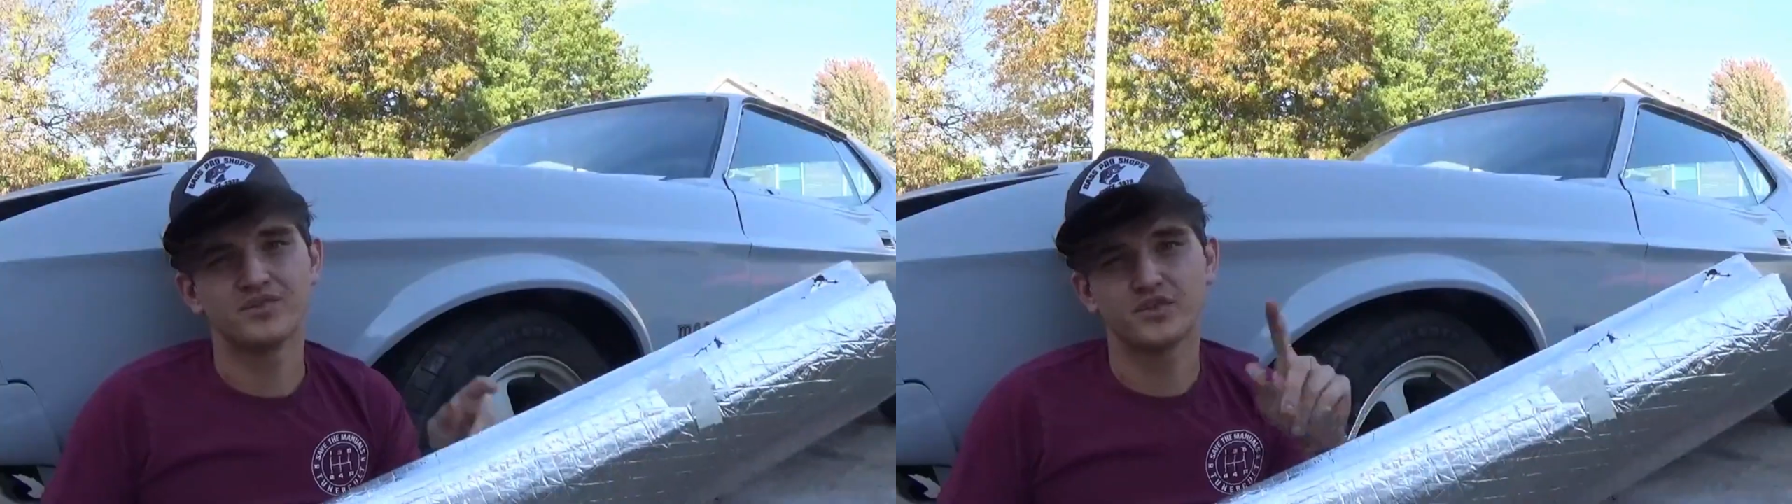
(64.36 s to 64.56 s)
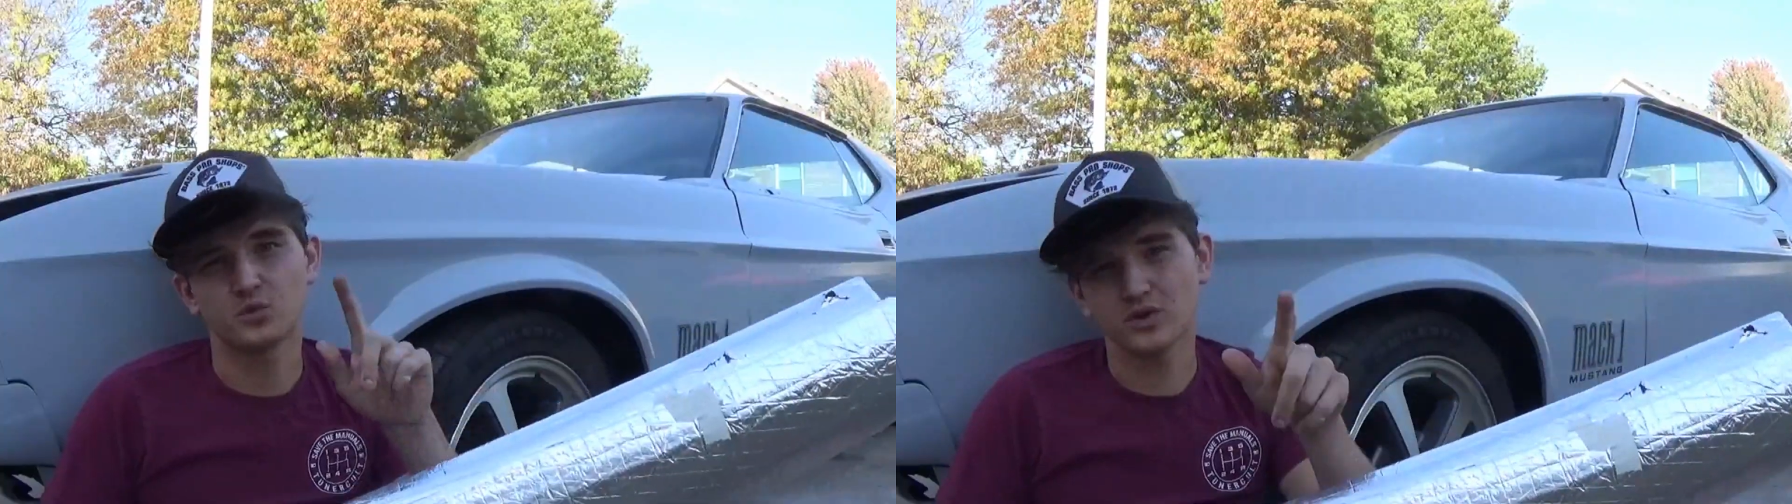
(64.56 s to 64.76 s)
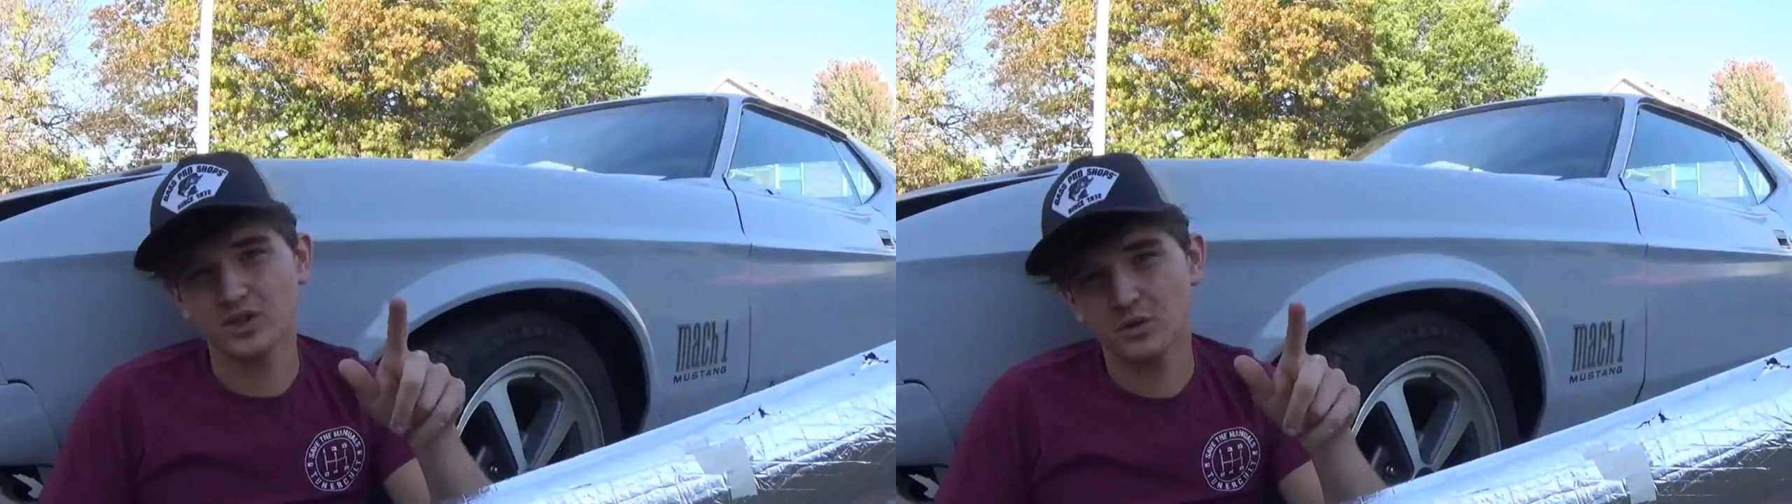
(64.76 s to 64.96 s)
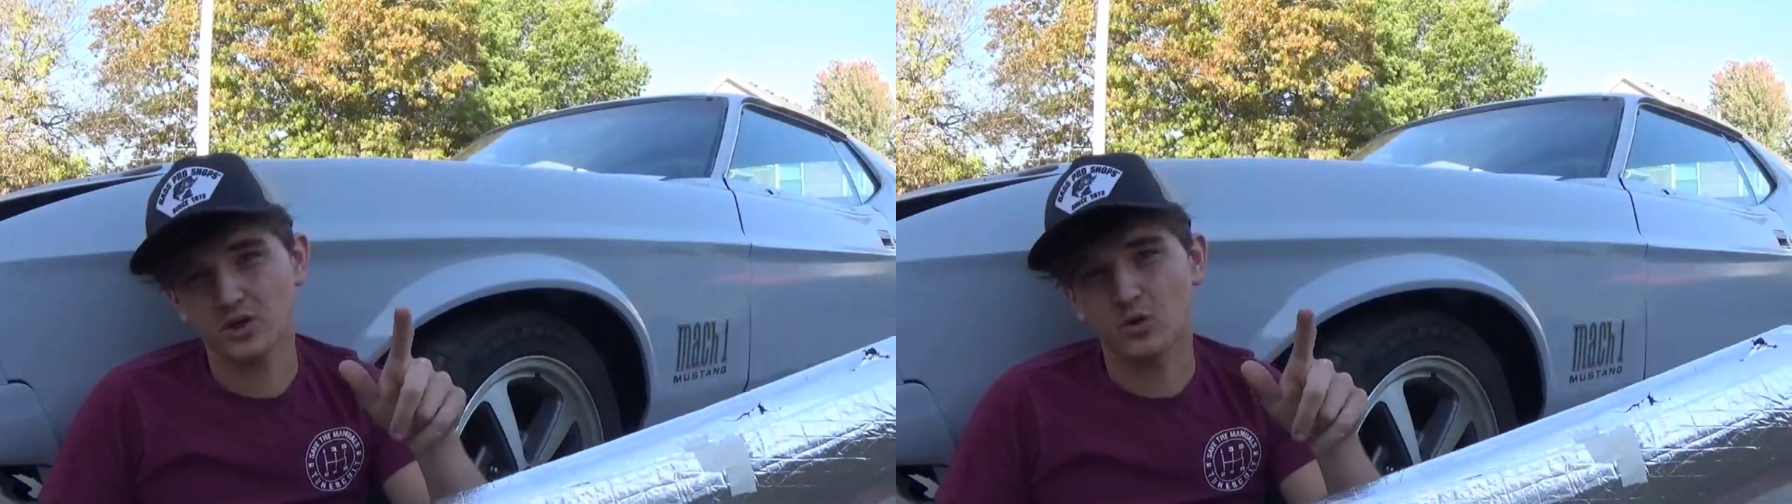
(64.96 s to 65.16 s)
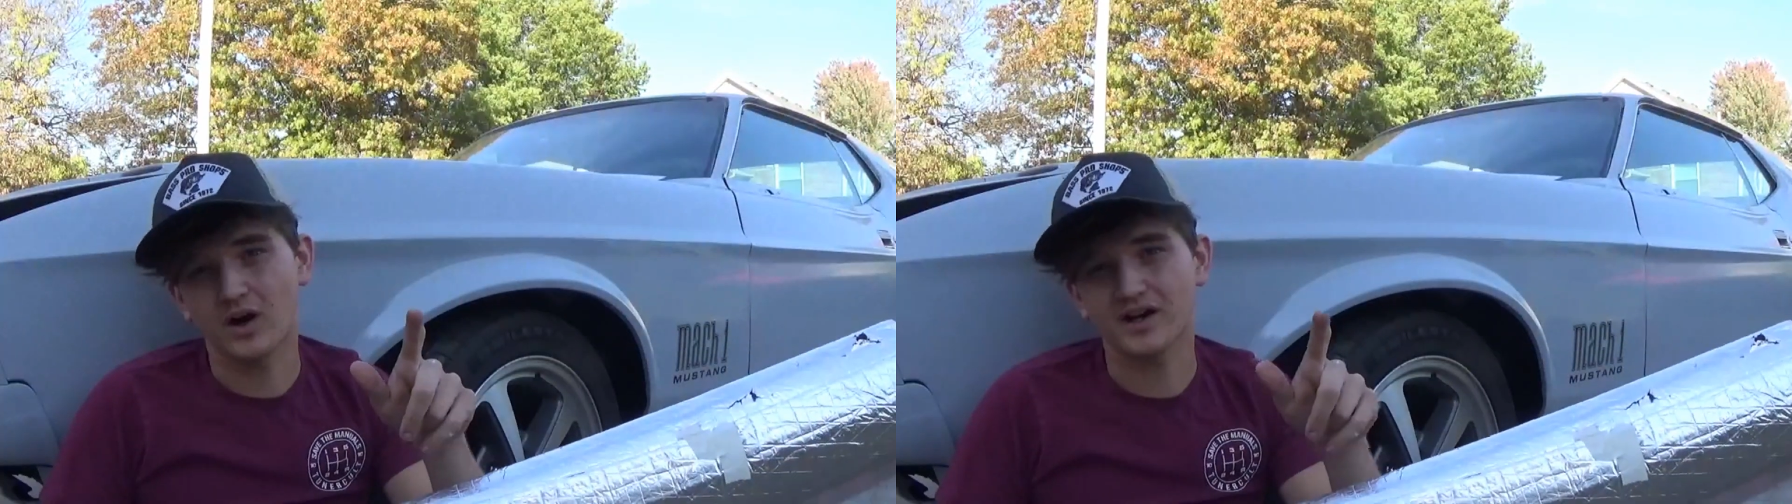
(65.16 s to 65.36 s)
if you really want
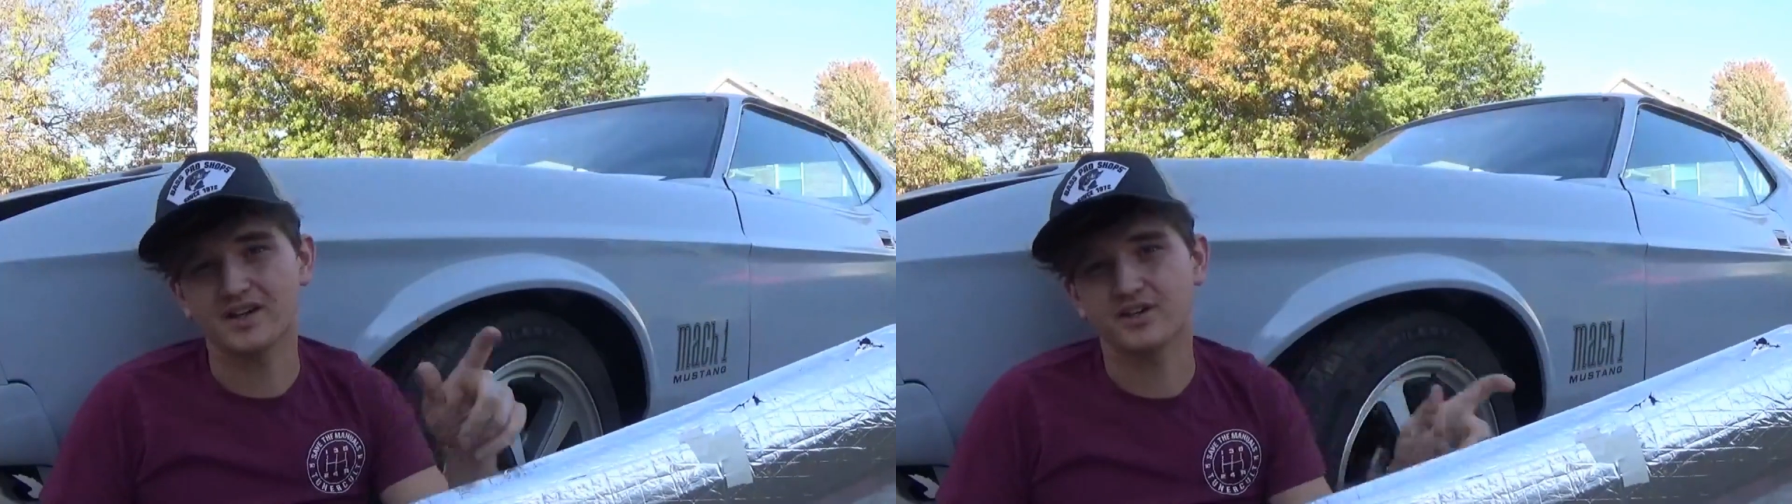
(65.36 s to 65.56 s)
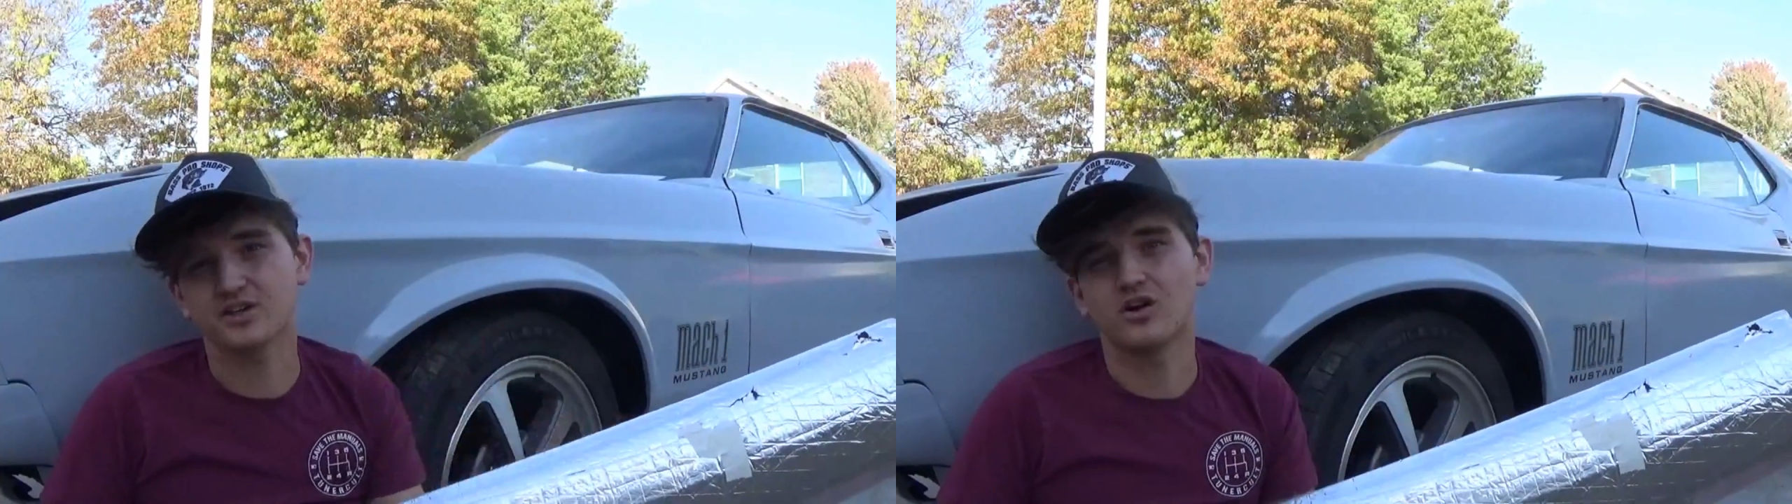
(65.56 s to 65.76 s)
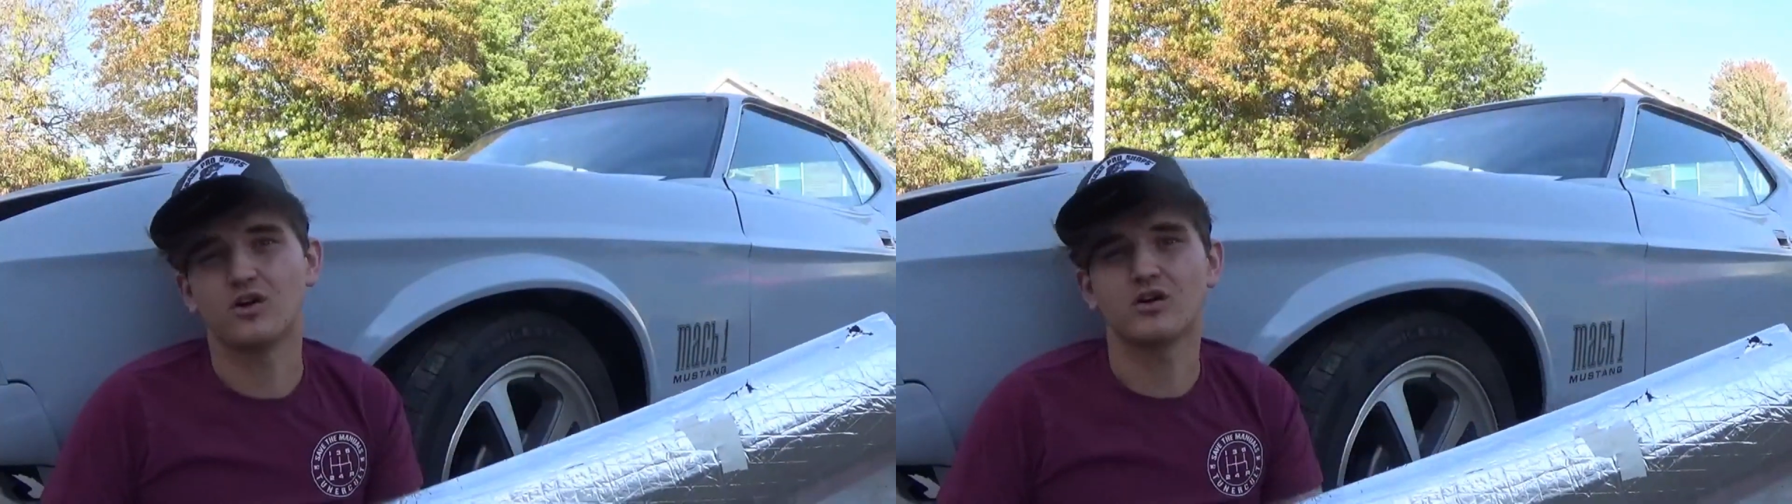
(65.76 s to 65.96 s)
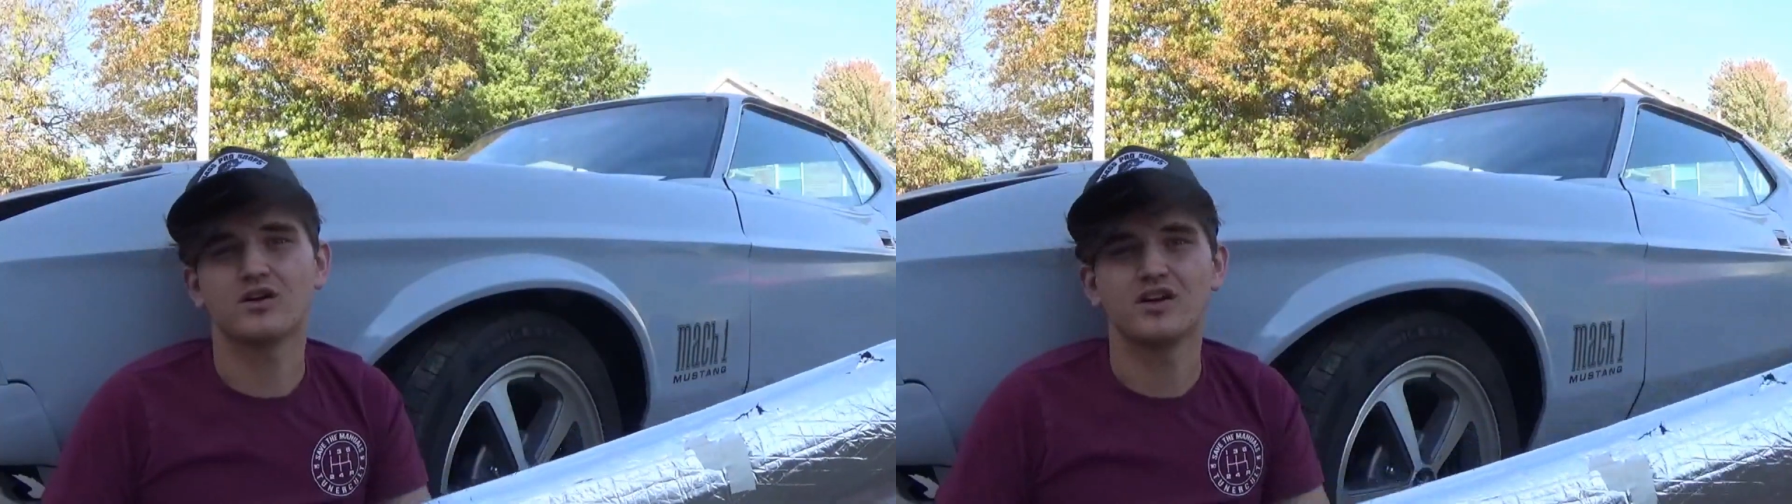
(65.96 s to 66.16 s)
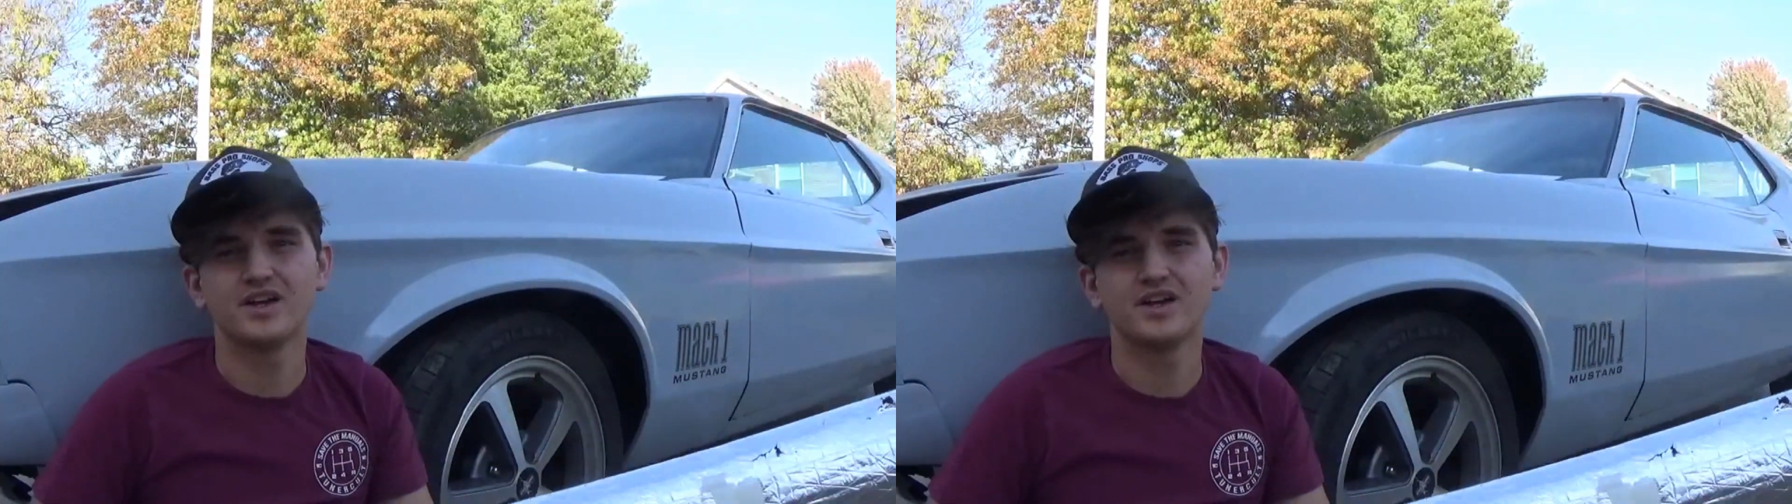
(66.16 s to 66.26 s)
to quiet down your car,